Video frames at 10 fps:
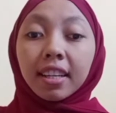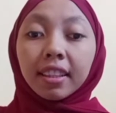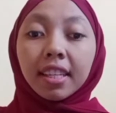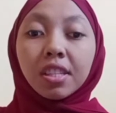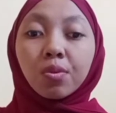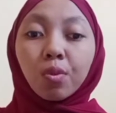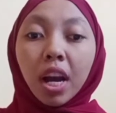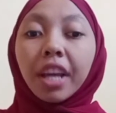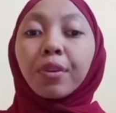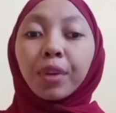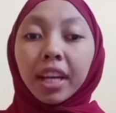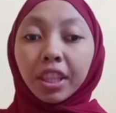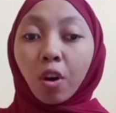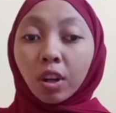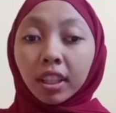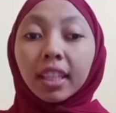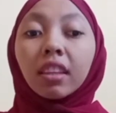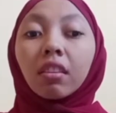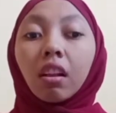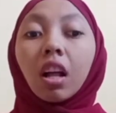That's why we can only
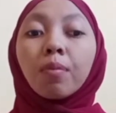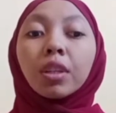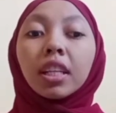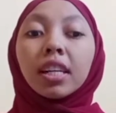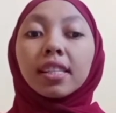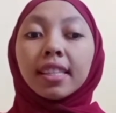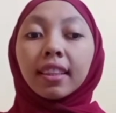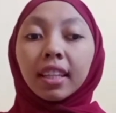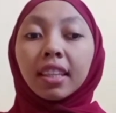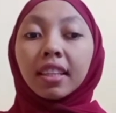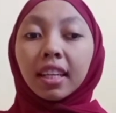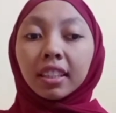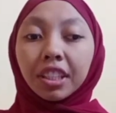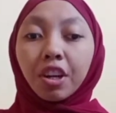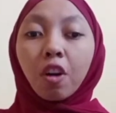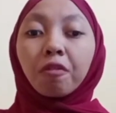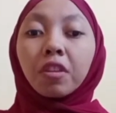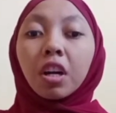talk about a certain degree of